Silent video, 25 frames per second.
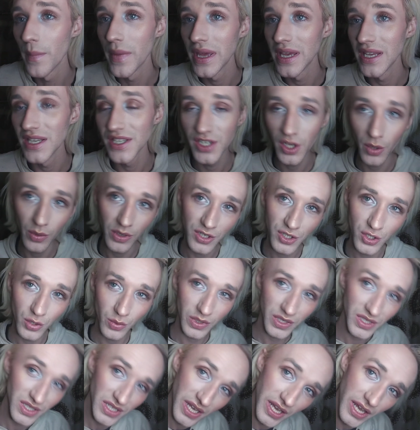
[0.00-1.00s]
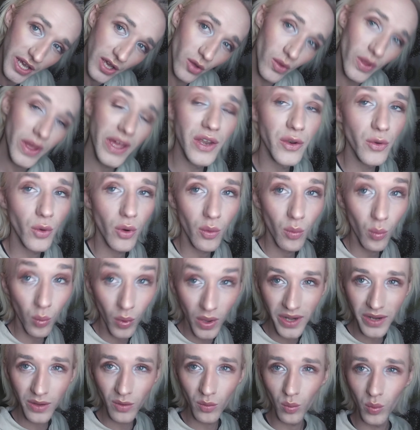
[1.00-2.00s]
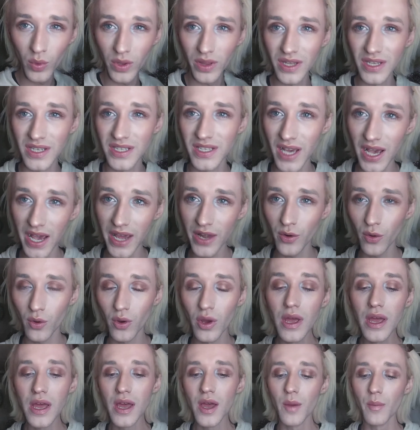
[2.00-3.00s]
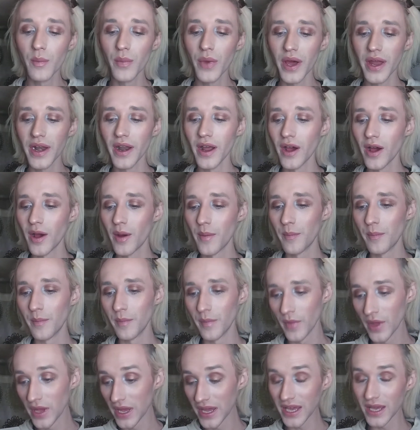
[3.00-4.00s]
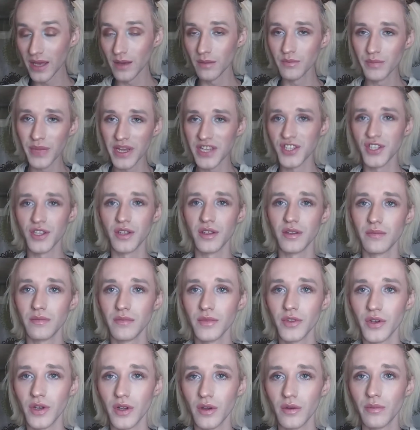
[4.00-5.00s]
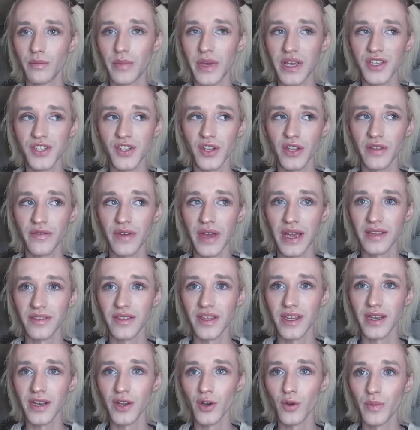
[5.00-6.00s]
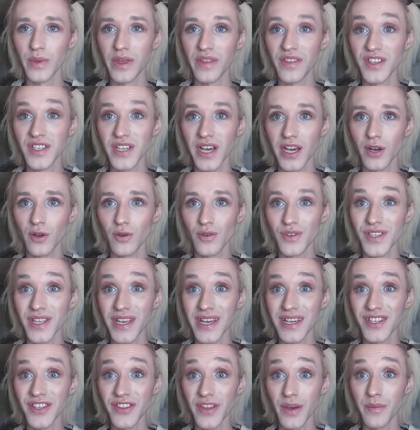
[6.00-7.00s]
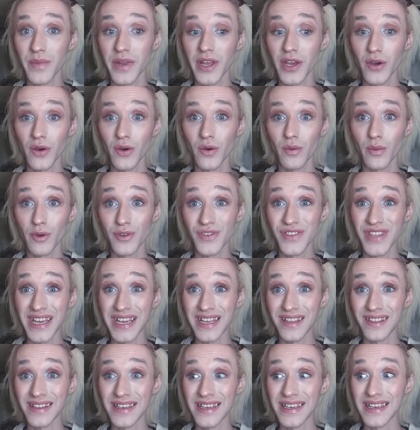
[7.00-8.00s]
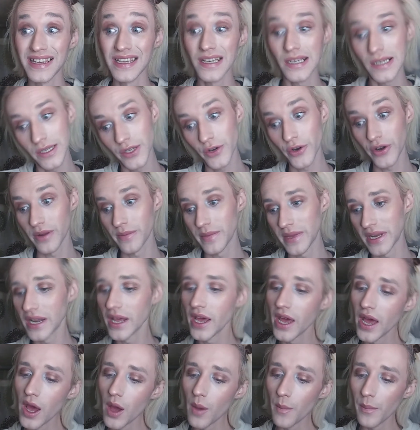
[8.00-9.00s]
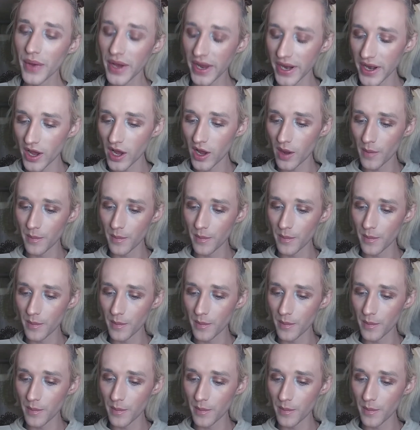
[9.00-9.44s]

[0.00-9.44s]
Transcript: is going to entail and or what it will entitle, but based on the fact that it'll be in the title / thumbnail, most likely, you know what I mean. But